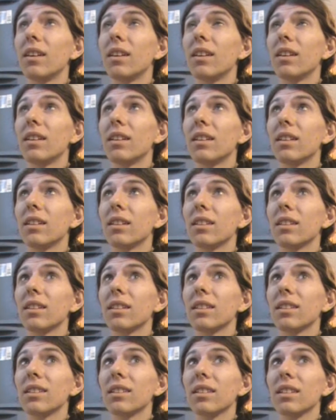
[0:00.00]

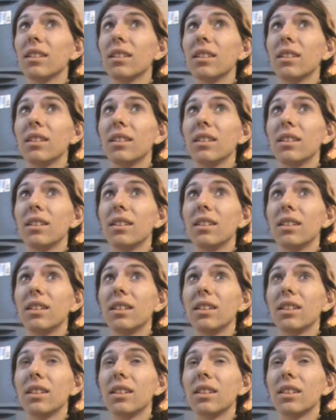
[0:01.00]

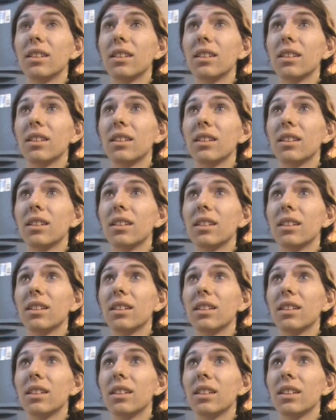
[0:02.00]

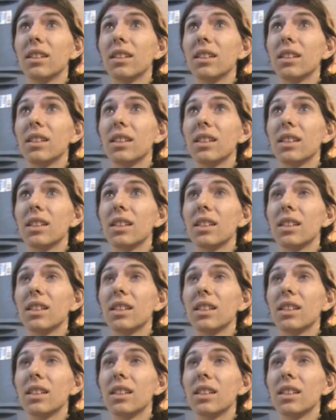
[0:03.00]
Nothing is said.